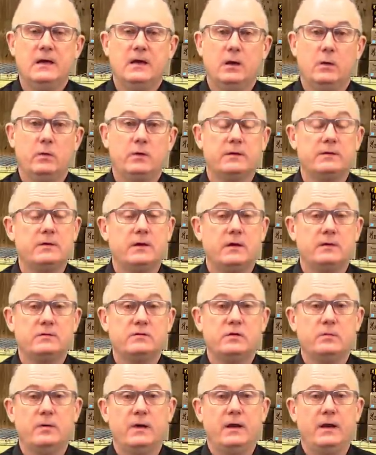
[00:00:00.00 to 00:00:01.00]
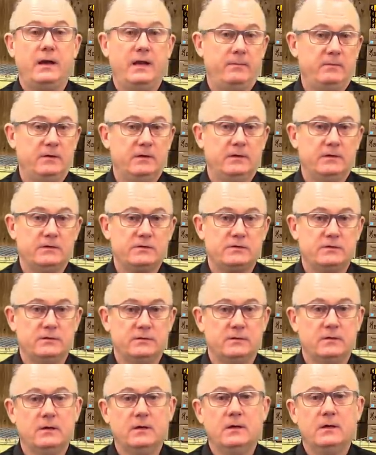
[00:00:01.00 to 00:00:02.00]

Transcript: I want to talk to you about ammunition.